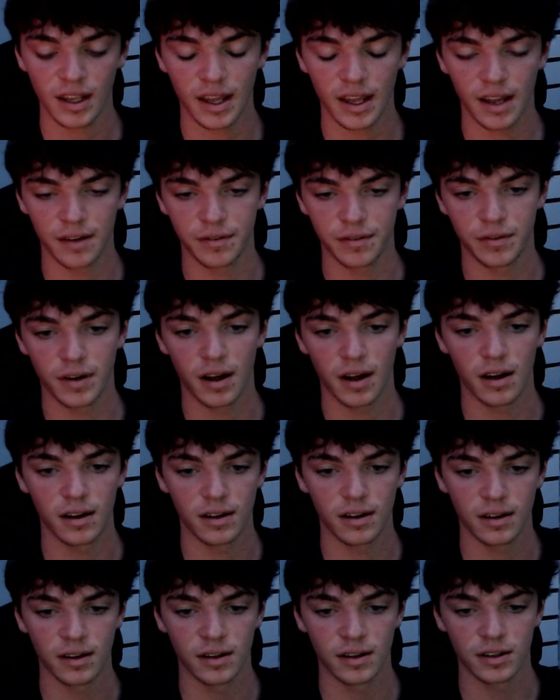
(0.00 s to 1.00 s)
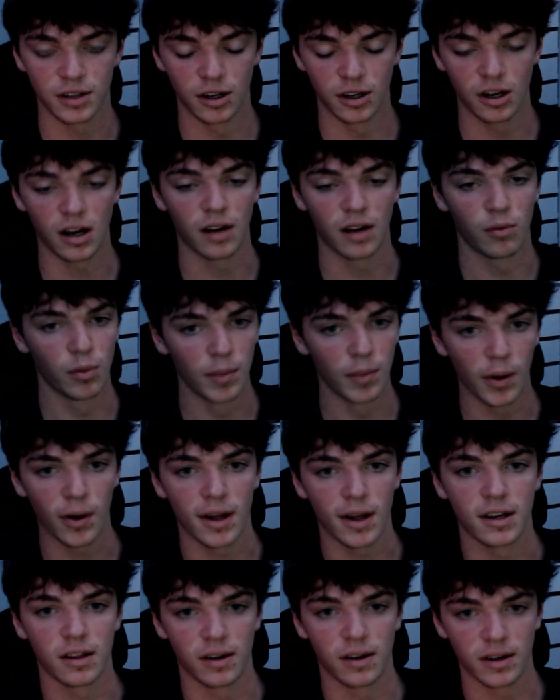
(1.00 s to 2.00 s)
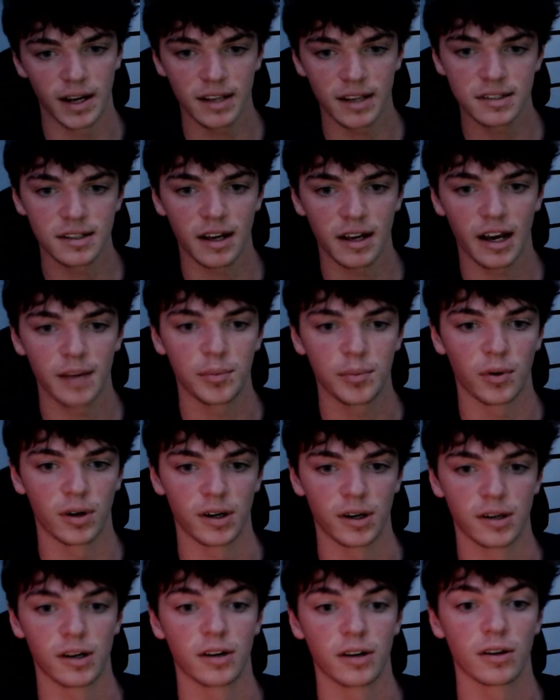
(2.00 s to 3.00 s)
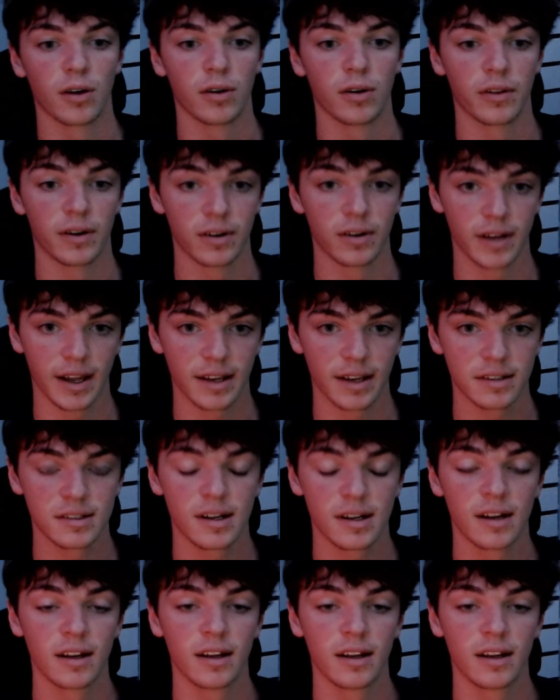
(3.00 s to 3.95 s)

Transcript: If you're gonna remote onto their desktop or you're gonna go to their desk,